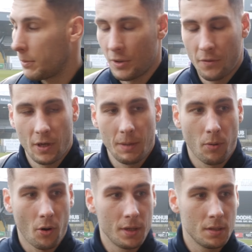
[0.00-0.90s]
with three
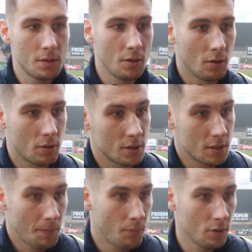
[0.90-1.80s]
points, you know,
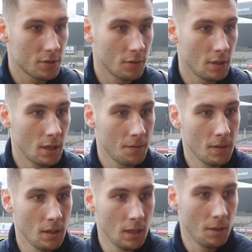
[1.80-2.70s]
because they put us under
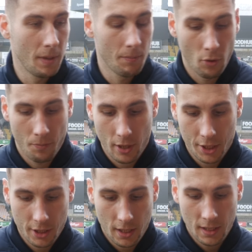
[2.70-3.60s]
a little bit more
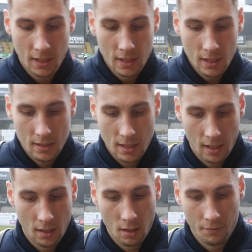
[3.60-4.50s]
pressure.
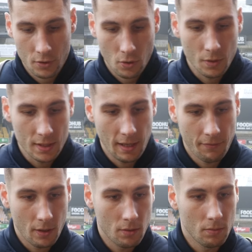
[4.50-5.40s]
Second half, it's always
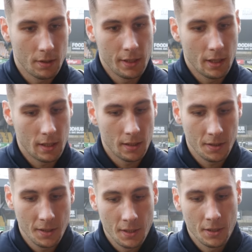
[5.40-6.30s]
difficult when you're
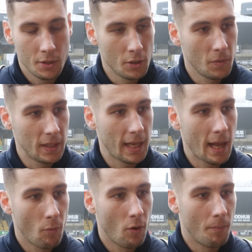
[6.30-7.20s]
you know, where they
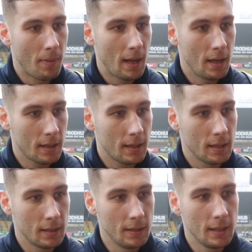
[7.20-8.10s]
get one back
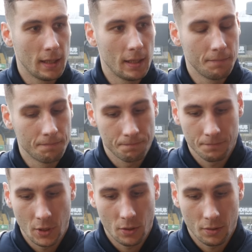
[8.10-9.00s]
and, um,
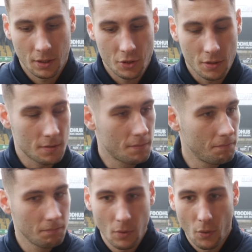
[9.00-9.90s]
you know, they just
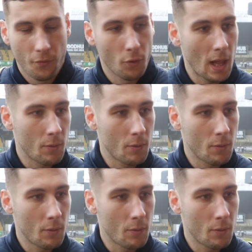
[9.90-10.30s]
full